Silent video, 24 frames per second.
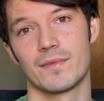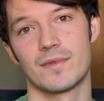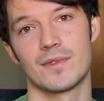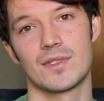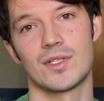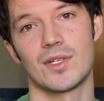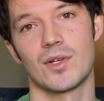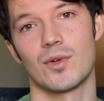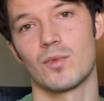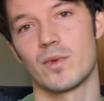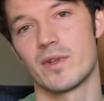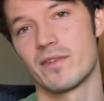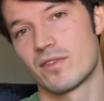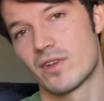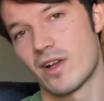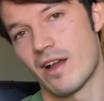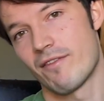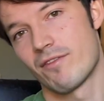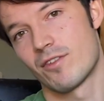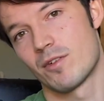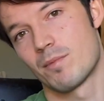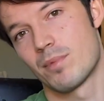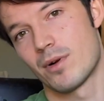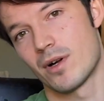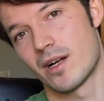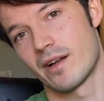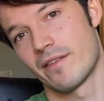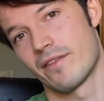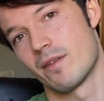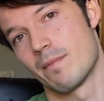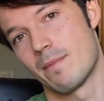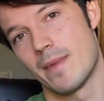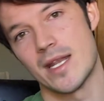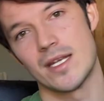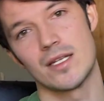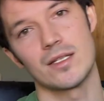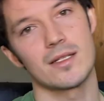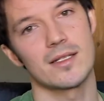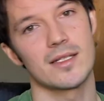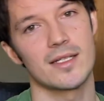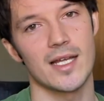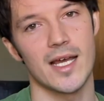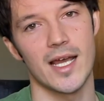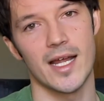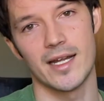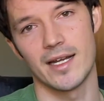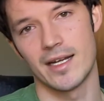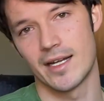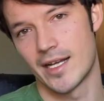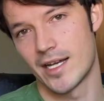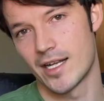So we've covered part of the mental side and